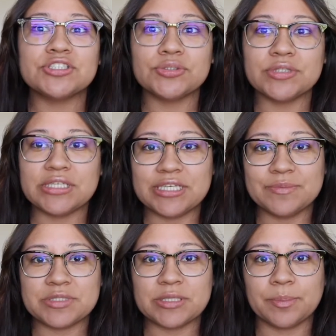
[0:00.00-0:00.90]
do the
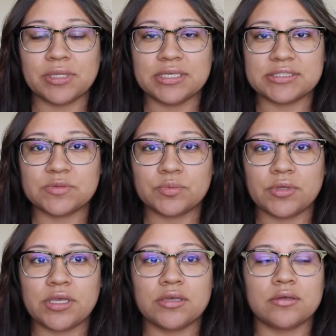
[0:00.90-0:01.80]
IPSY Plus
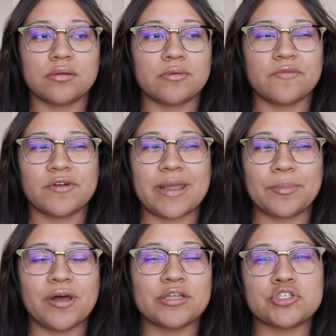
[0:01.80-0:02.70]
for
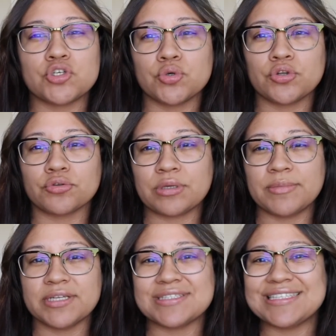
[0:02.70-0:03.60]
like probably 2 to 3
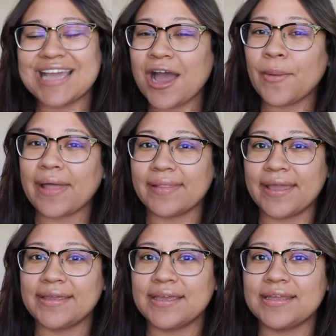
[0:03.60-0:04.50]
months, see how I
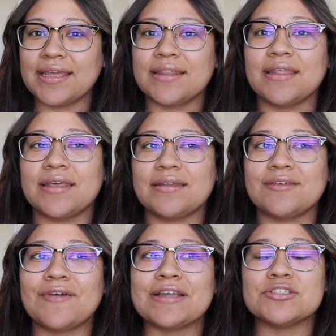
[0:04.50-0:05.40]
like it, and then
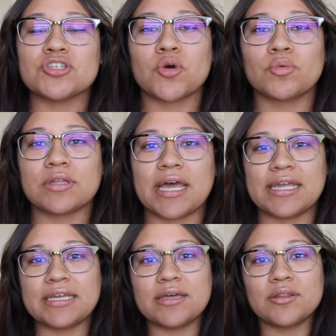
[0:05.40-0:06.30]
if I don't
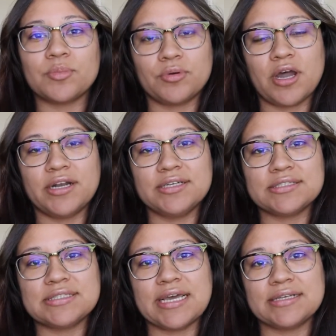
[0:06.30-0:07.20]
like the
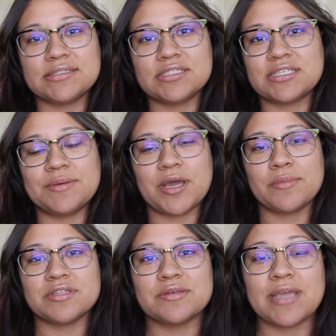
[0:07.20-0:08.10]
products that just keep
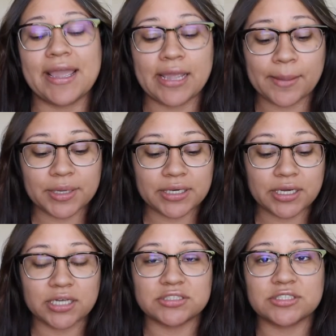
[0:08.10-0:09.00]
coming to me, I am
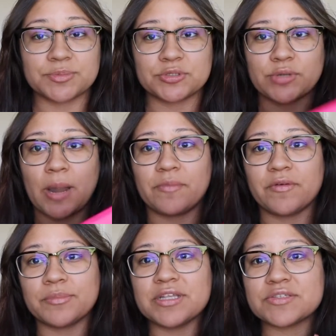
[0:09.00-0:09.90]
gonna unsubscribe
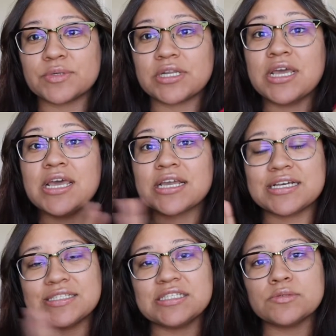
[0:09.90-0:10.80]
from this one
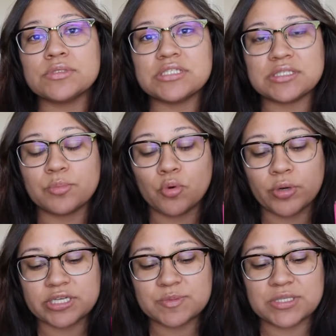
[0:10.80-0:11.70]
because this one is
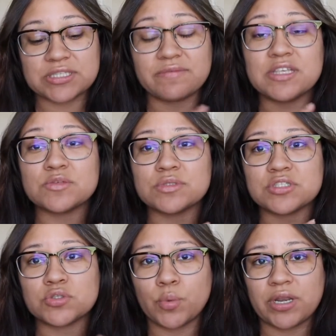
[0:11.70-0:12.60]
more expensive. This
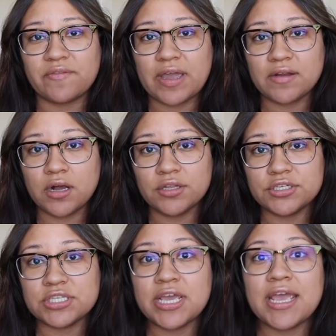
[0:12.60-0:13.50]
one's
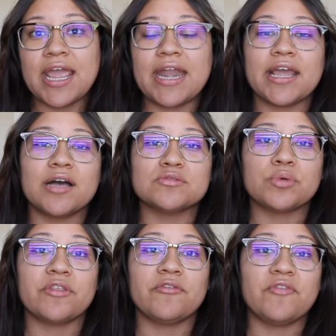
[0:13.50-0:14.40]
$25 and it comes
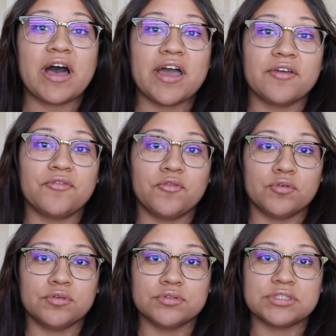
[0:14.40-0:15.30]
with 5
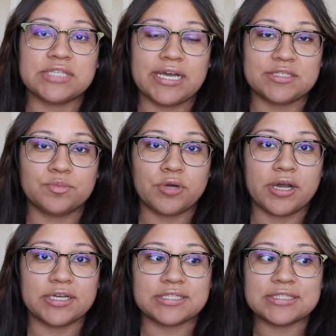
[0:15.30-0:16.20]
full-size
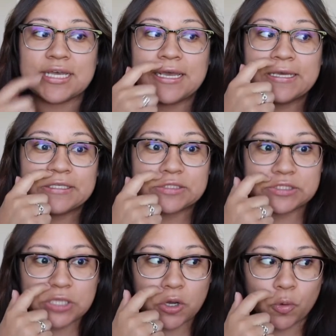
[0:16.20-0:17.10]
products.
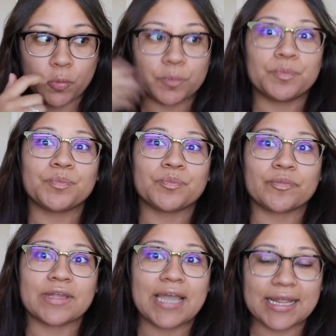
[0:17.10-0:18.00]
So
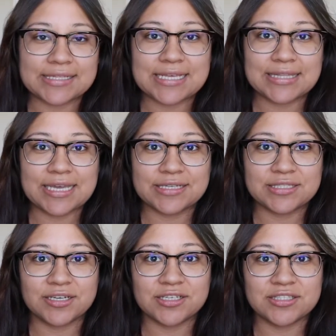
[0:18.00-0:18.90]
got to take that
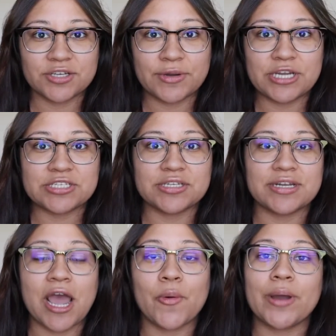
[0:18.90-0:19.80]
into
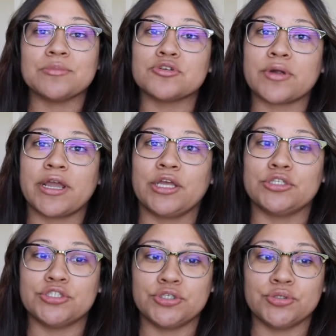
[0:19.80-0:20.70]
consideration, how I'm
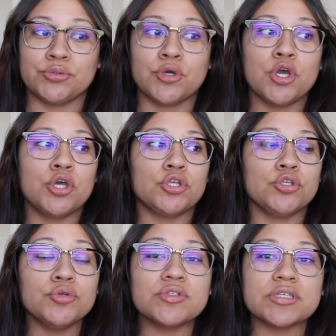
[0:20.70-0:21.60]
trying to
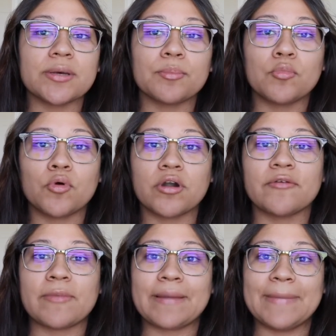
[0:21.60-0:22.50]
use up more
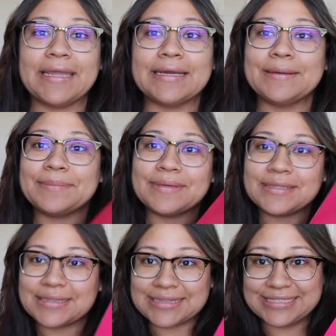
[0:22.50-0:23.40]
of my makeup.
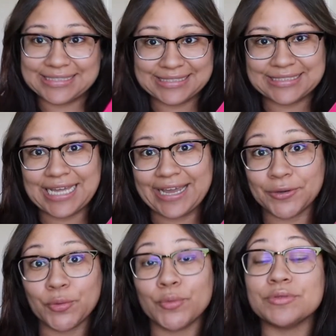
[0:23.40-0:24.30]
This is
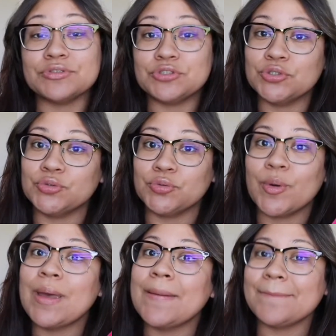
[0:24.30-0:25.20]
not going to
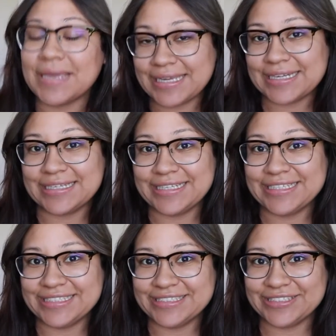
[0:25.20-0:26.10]
make it any
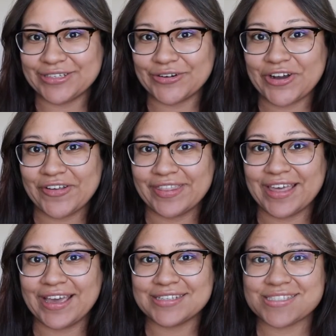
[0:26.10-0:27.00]
easier on
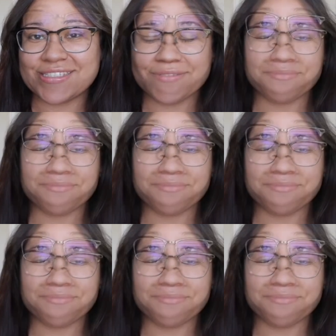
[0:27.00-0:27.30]
that.